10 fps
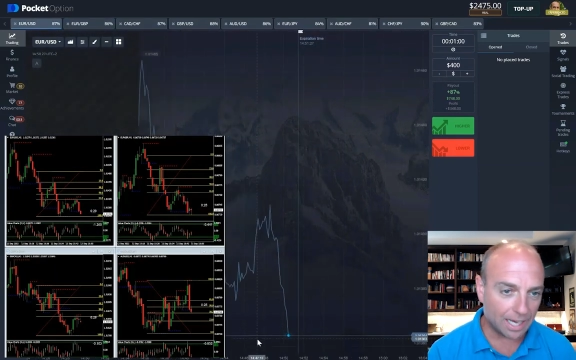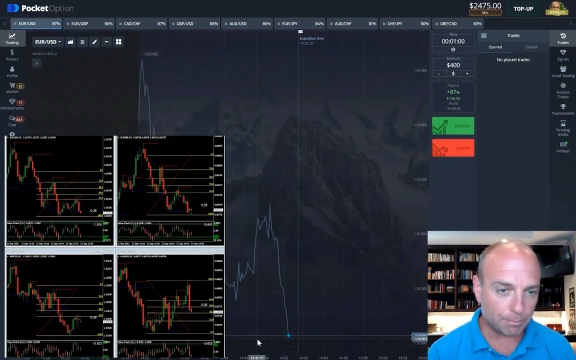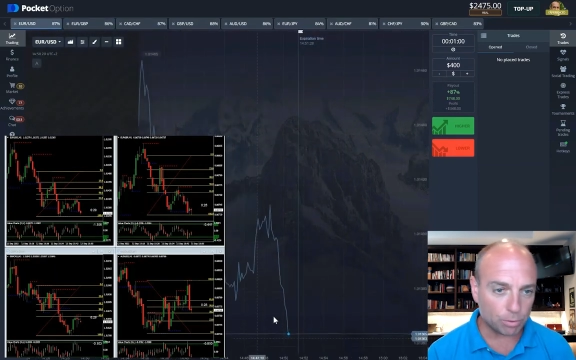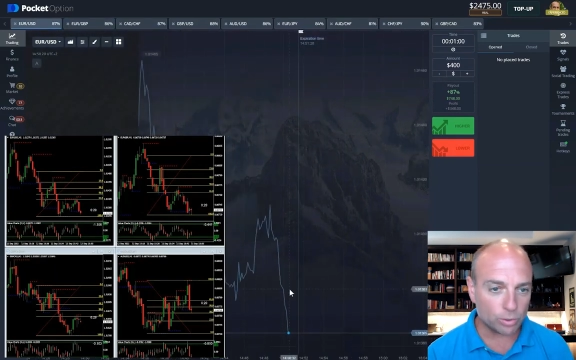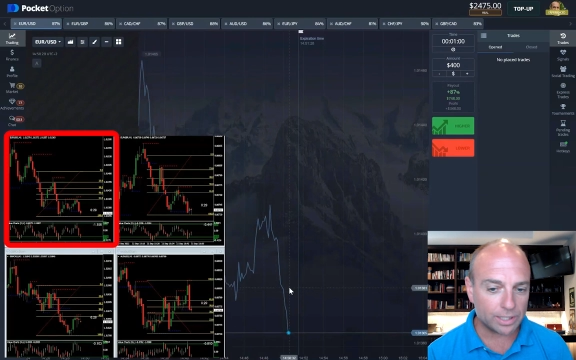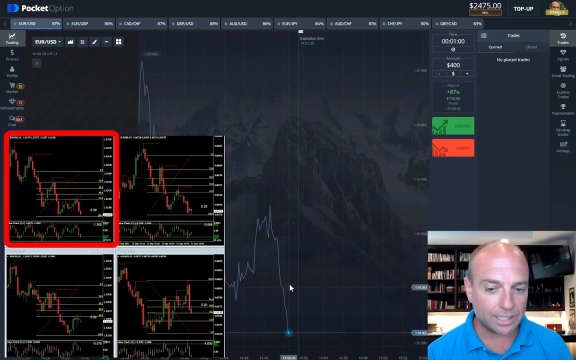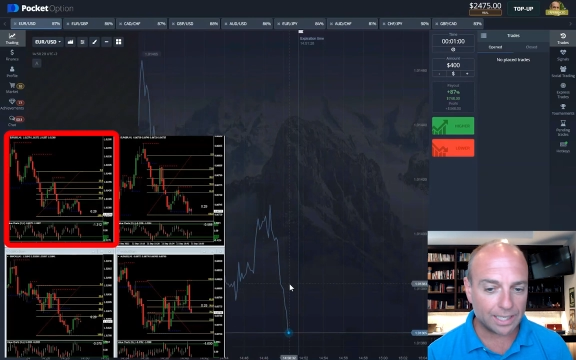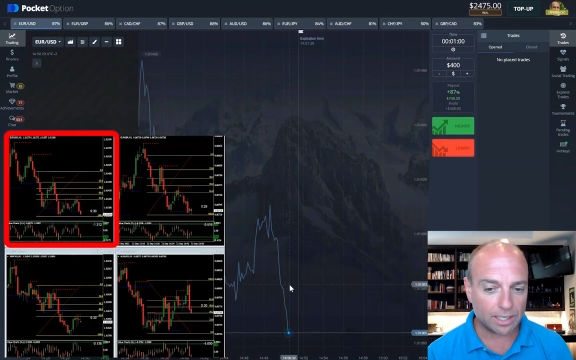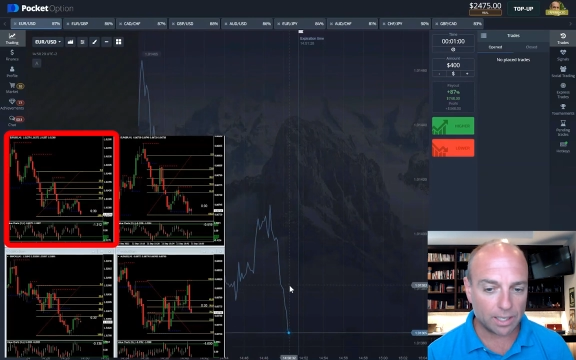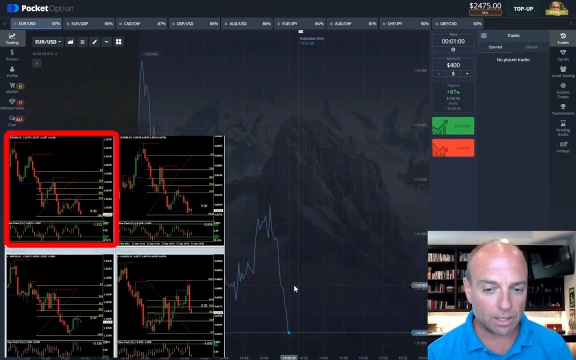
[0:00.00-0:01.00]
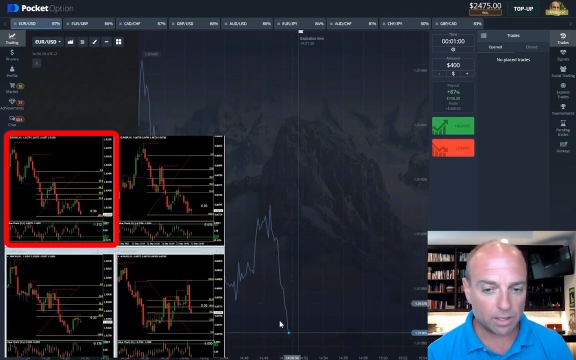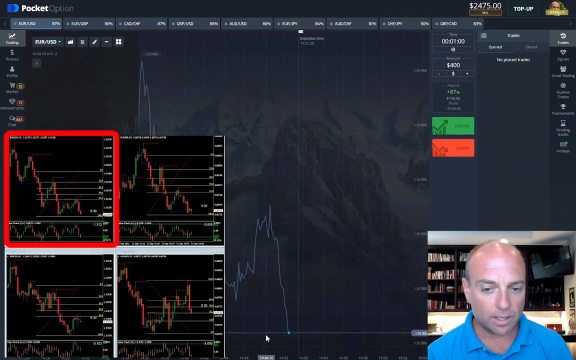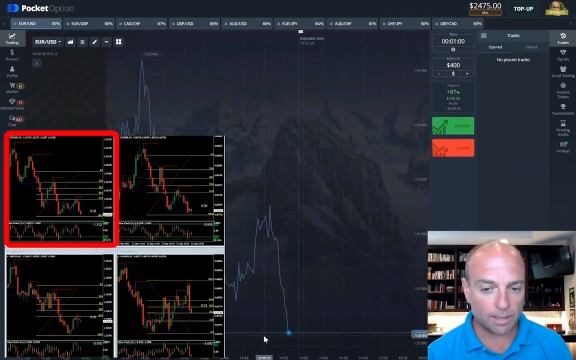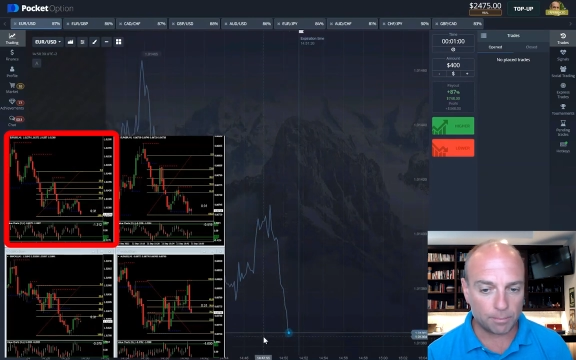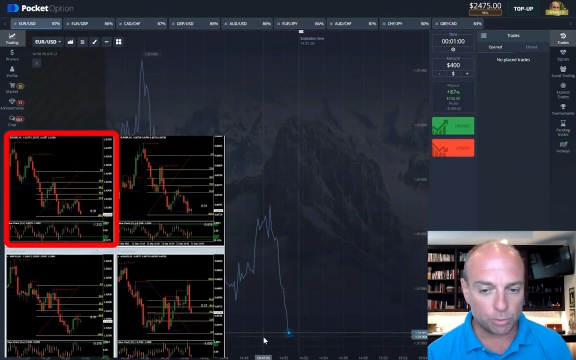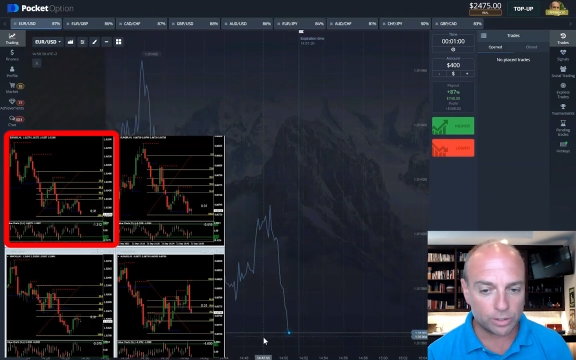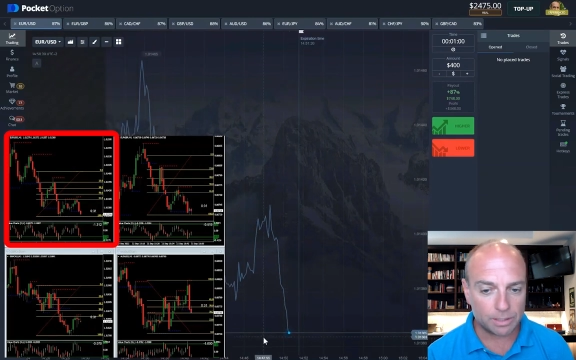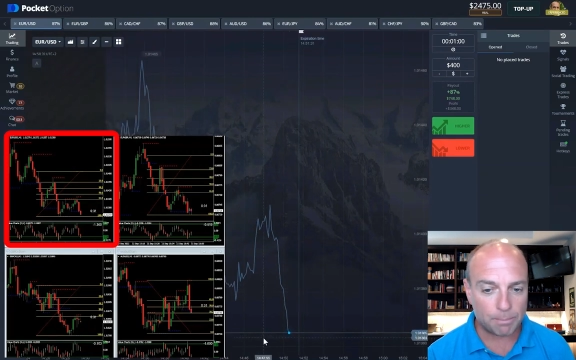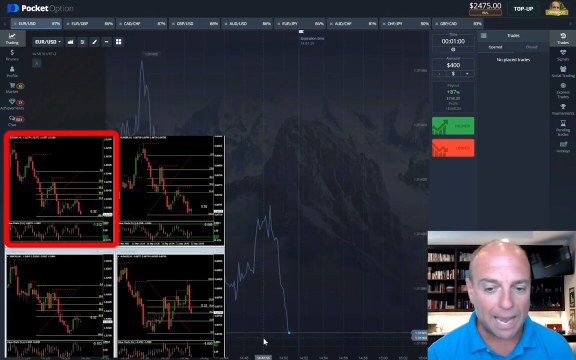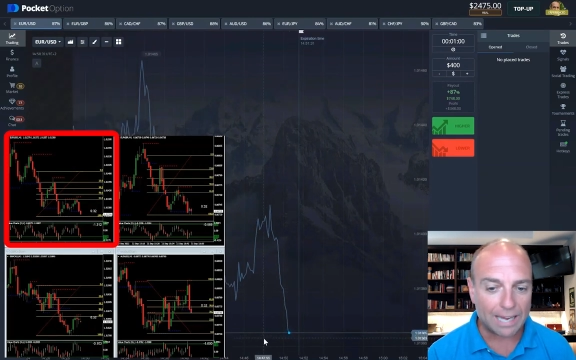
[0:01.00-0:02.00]
I'm looking at a, I'm
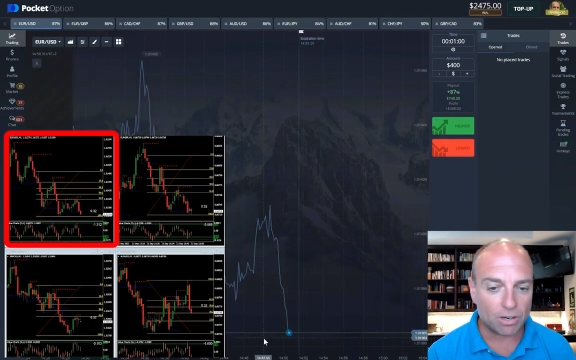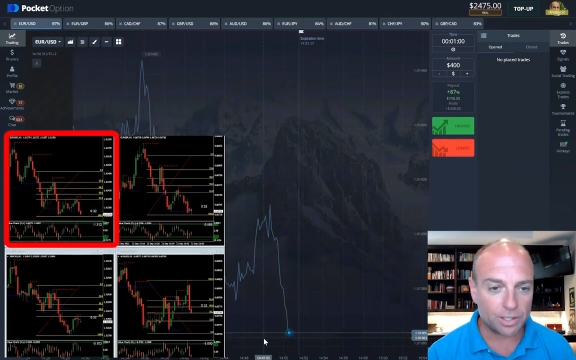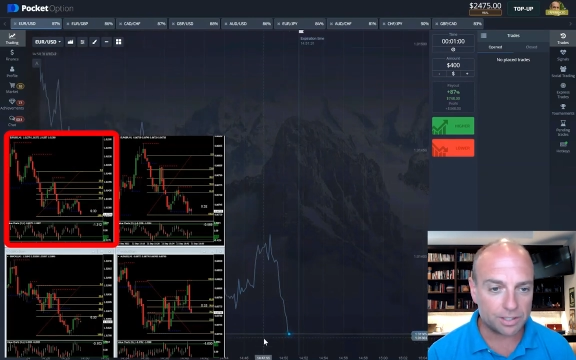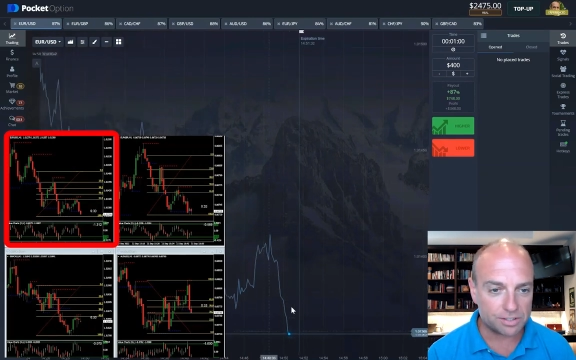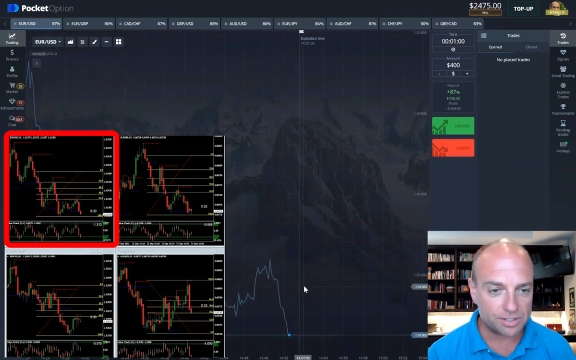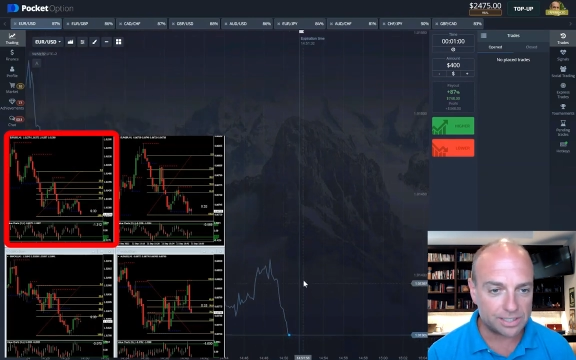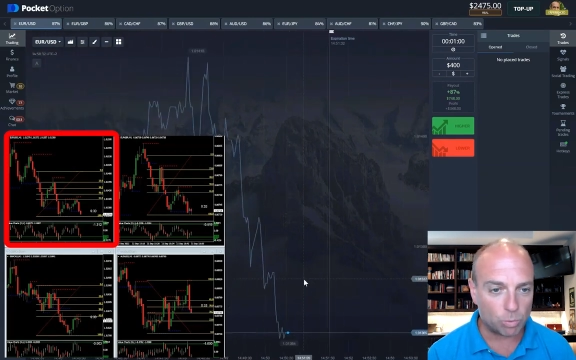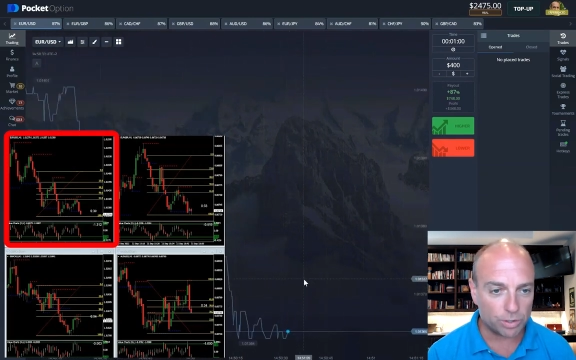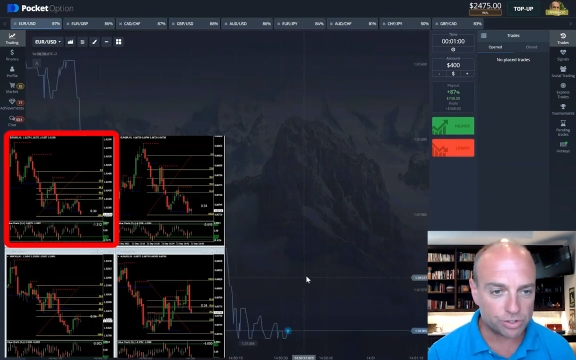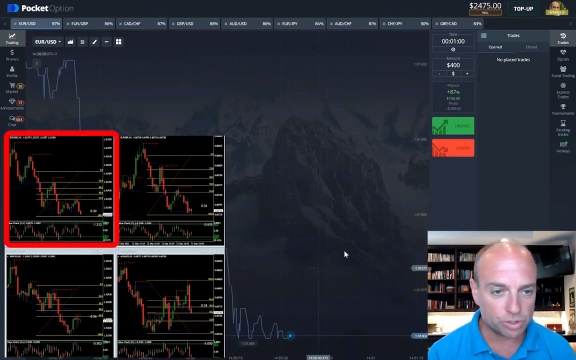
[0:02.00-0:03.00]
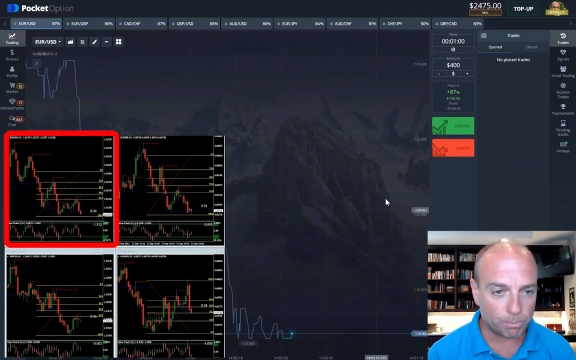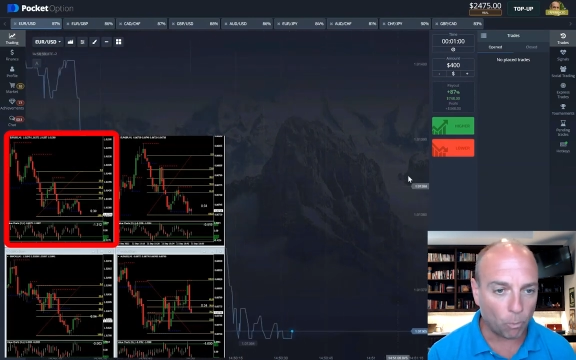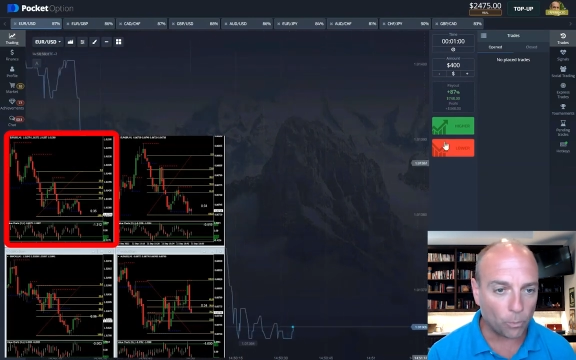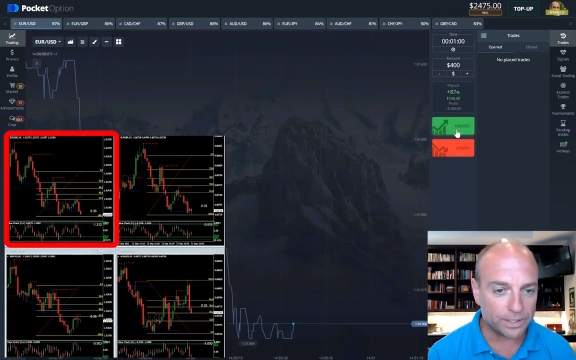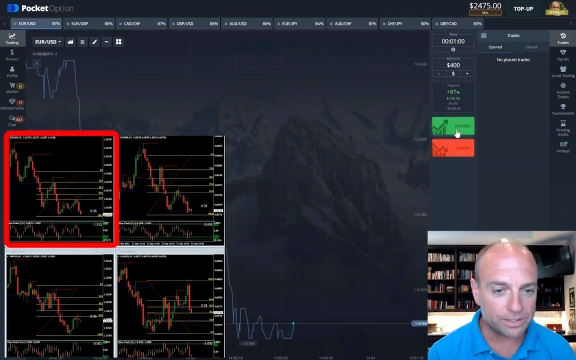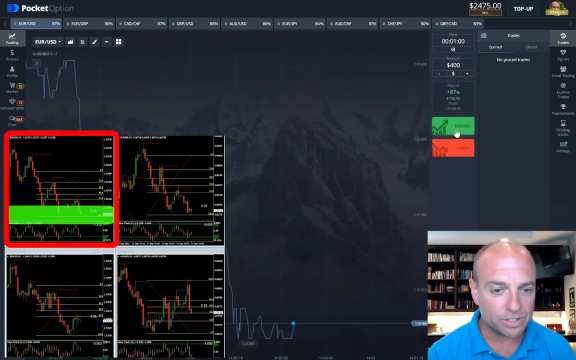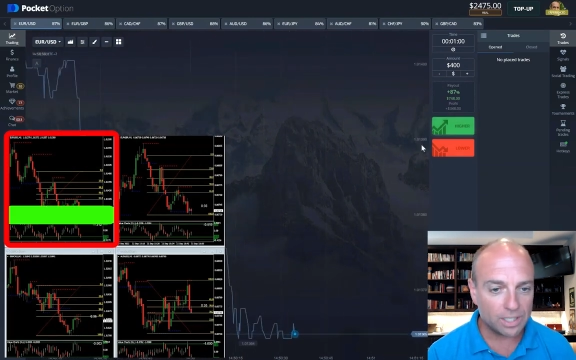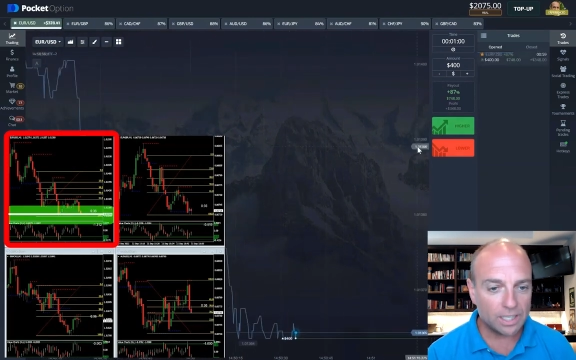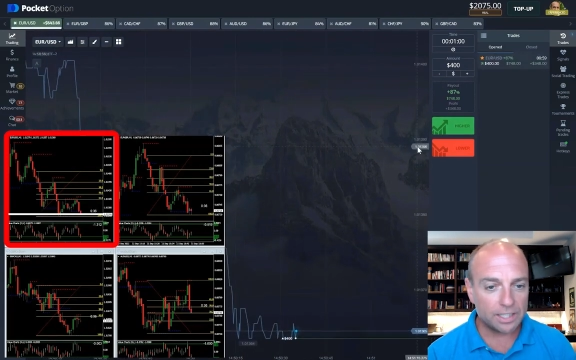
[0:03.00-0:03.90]
looking back on it to see where the support is.